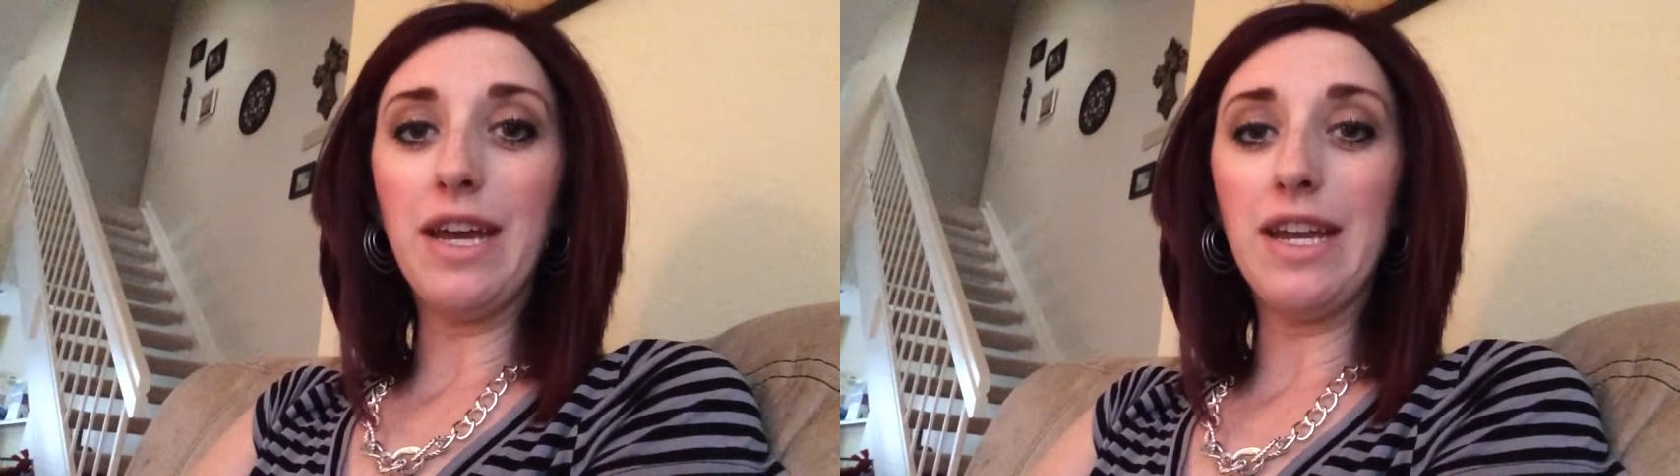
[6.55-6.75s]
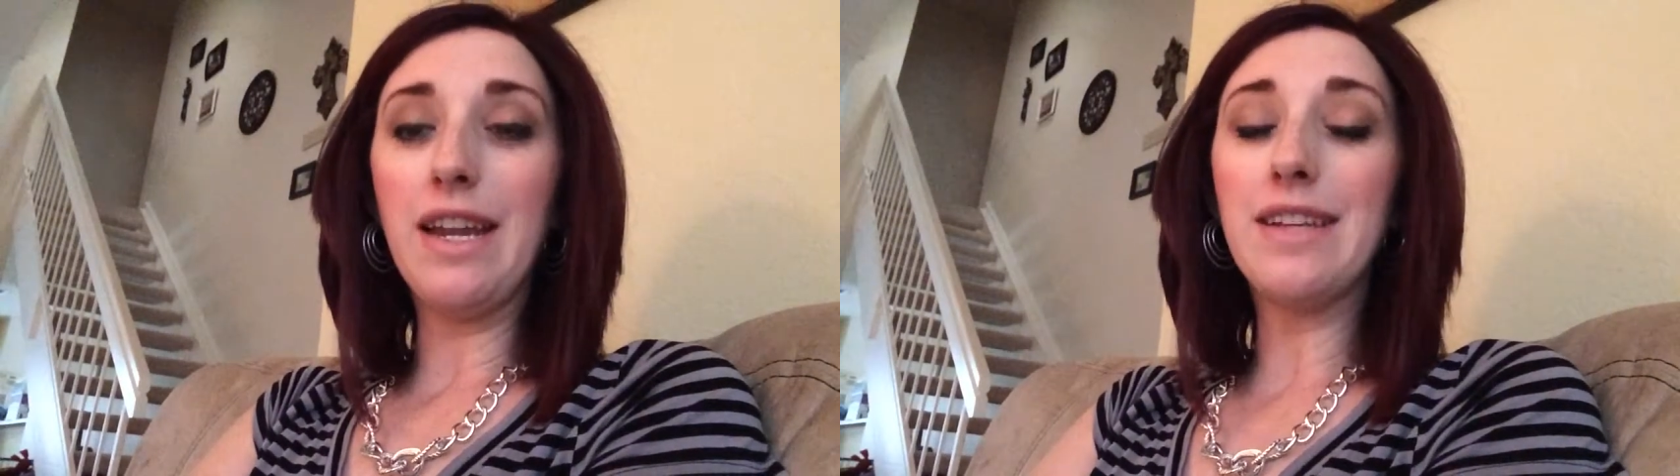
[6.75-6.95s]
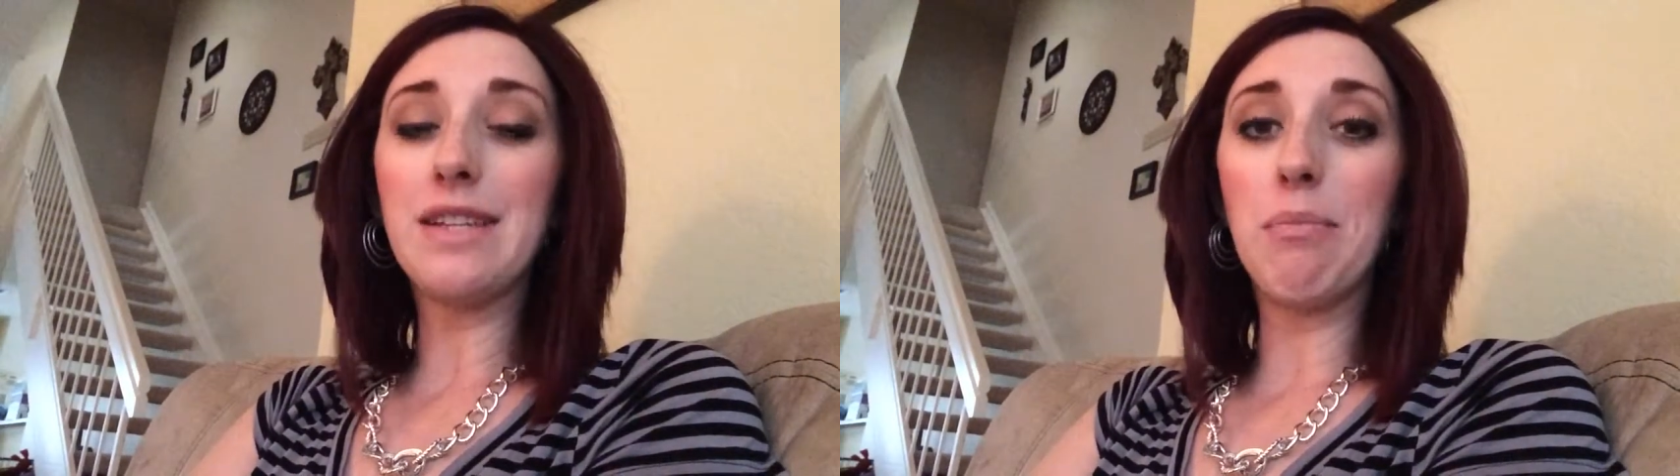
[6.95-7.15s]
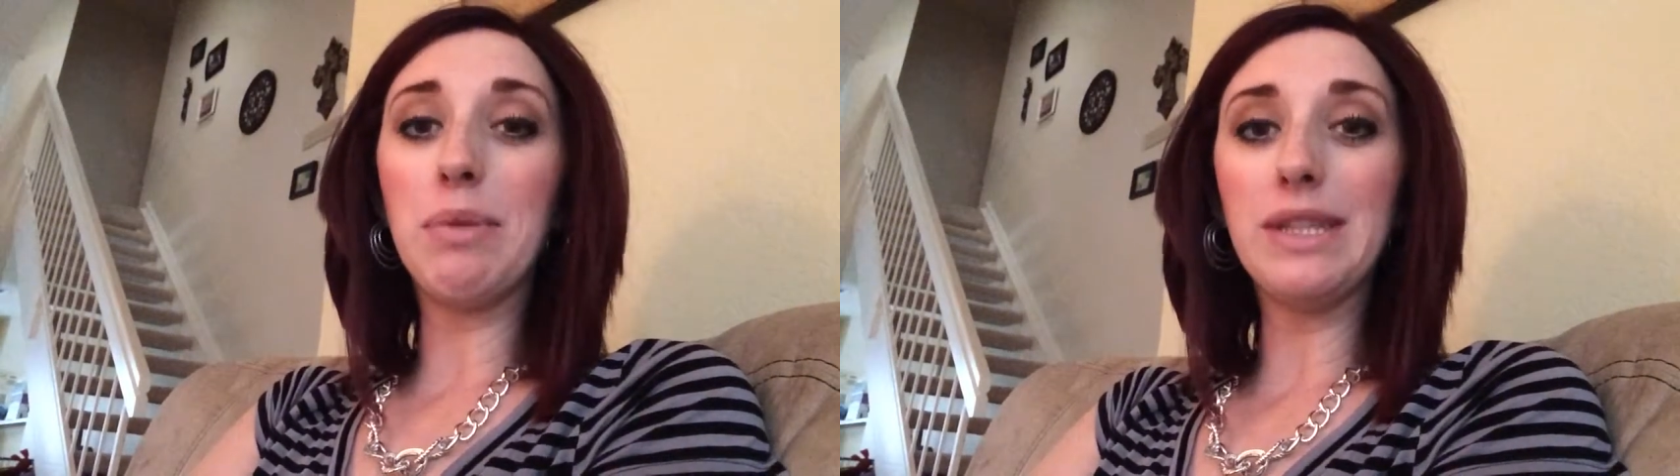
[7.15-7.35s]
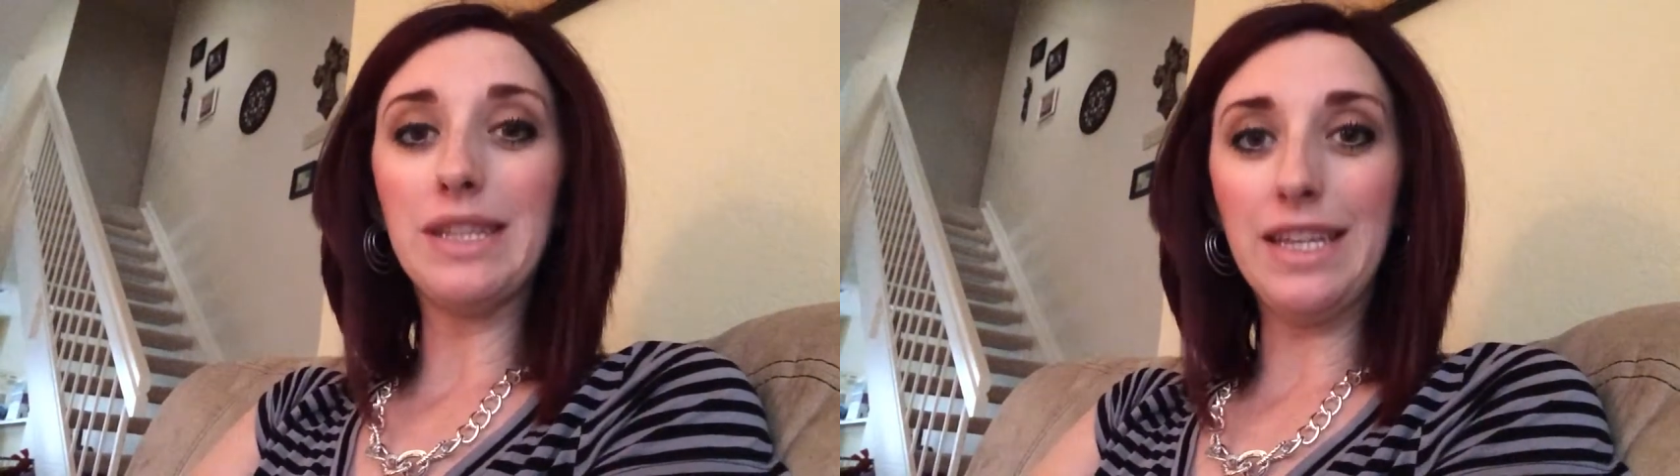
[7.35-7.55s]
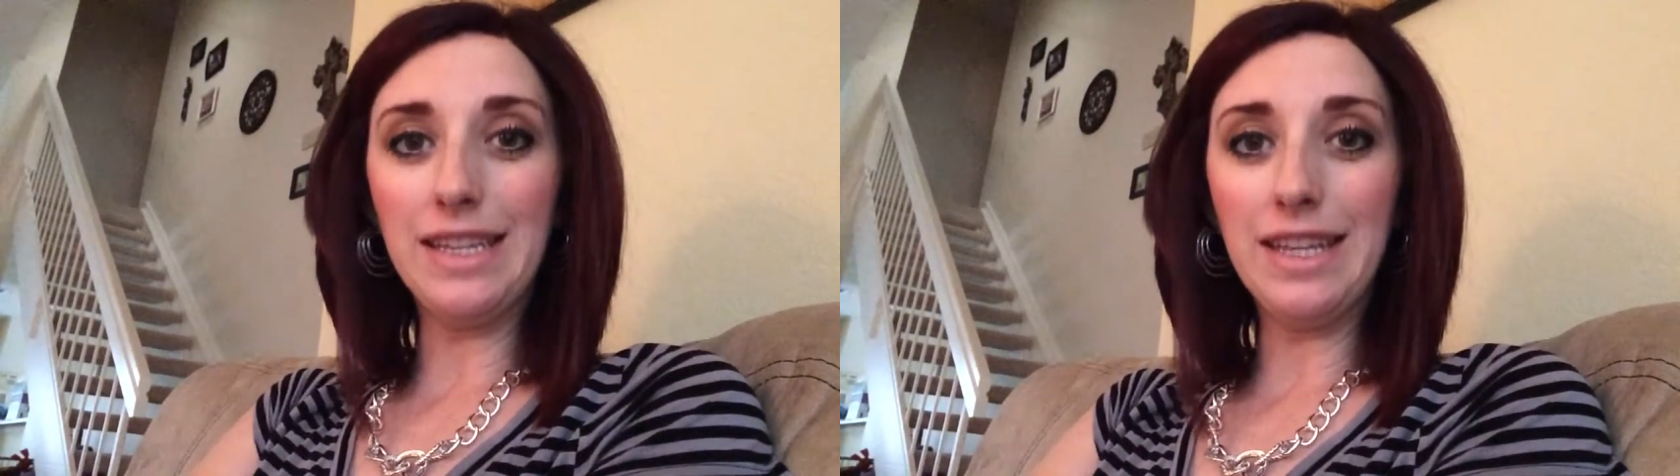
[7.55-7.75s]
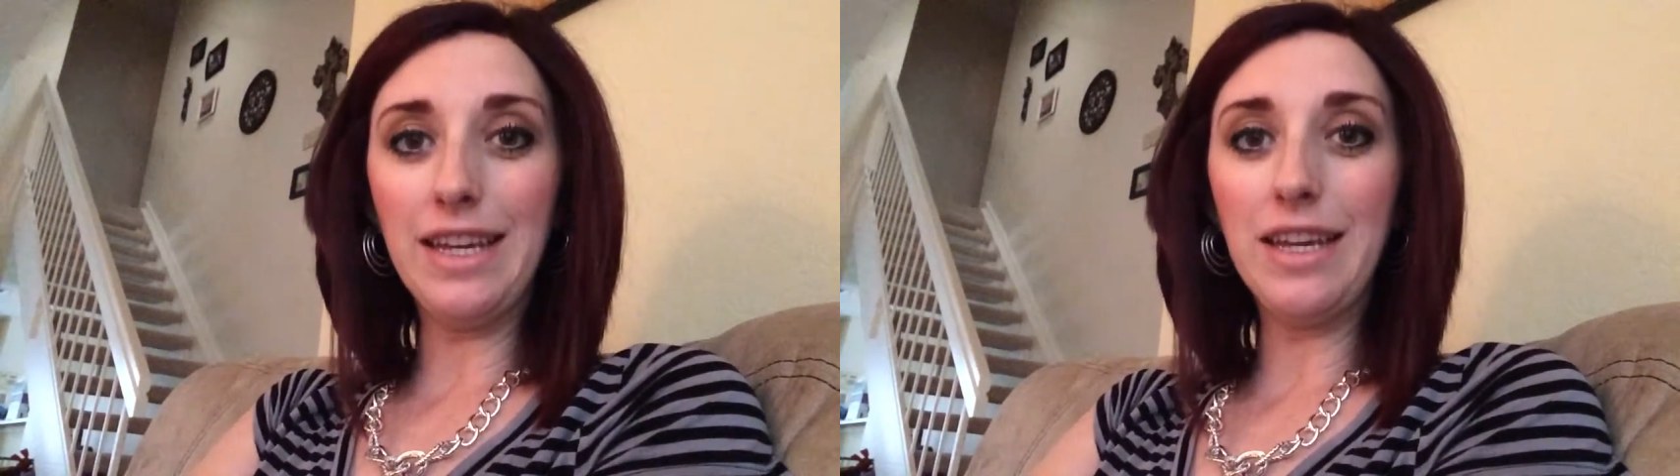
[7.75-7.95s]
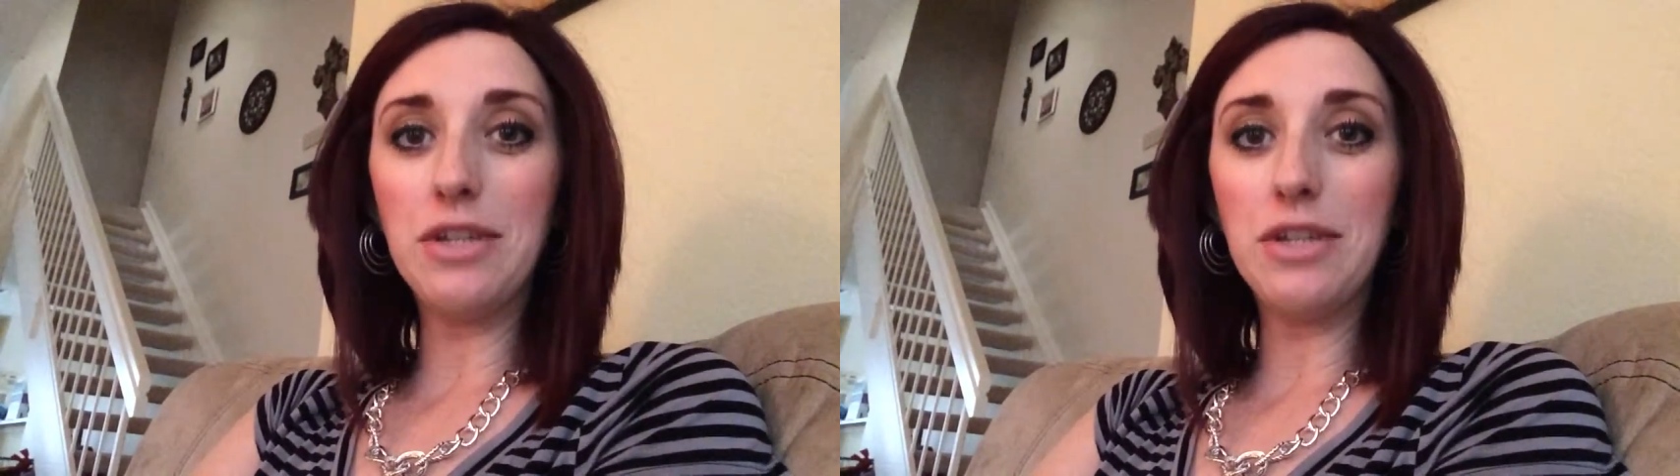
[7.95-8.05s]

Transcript: and it has completely